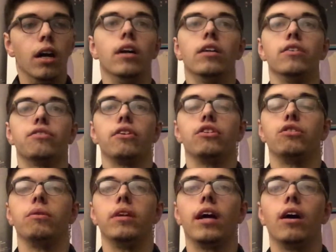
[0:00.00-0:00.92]
let's get to
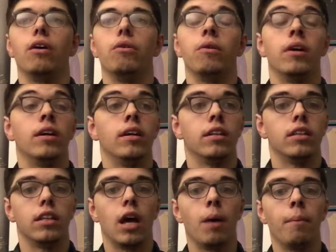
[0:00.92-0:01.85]
it. Now
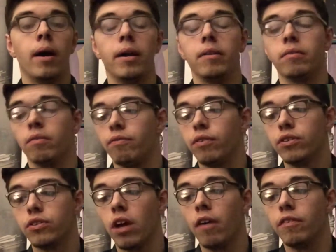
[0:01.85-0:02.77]
my first
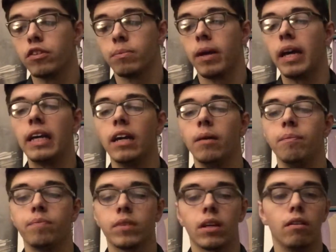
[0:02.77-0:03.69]
off is my
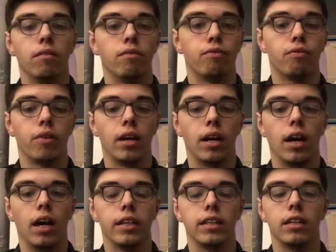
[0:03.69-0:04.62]

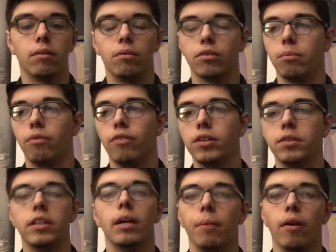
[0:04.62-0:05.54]
my
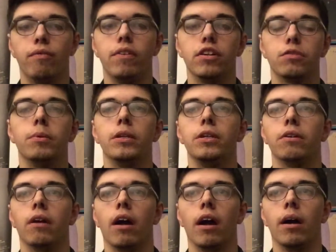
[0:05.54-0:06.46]
freshman
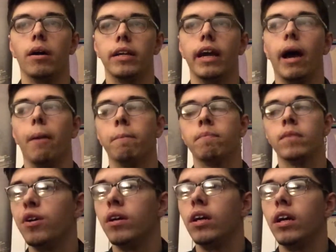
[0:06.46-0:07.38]
year. Yeah,
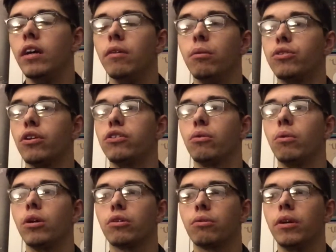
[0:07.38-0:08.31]
it was such a
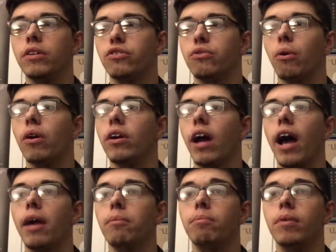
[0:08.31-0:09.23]
really great start.
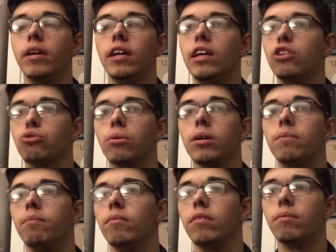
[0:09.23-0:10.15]
I enjoyed
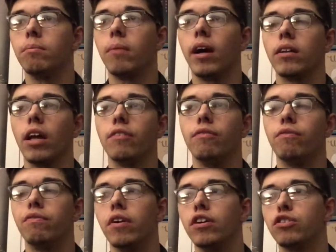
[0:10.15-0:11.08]
my life in
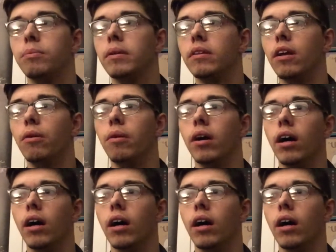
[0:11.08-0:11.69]
freshman though.